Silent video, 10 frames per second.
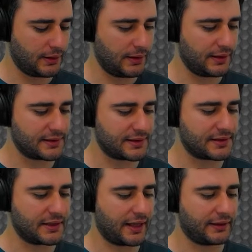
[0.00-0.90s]
is a
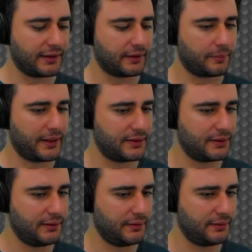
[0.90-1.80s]
static
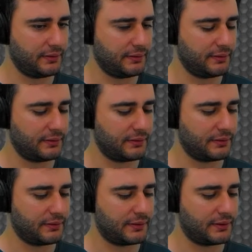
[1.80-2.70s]
method
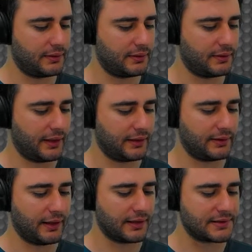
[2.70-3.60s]
that
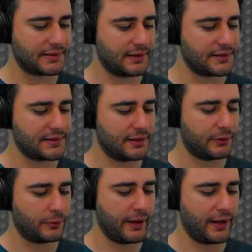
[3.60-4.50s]
gets this
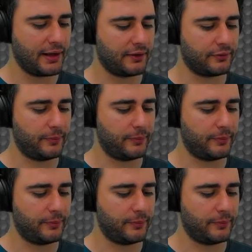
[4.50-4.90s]
array of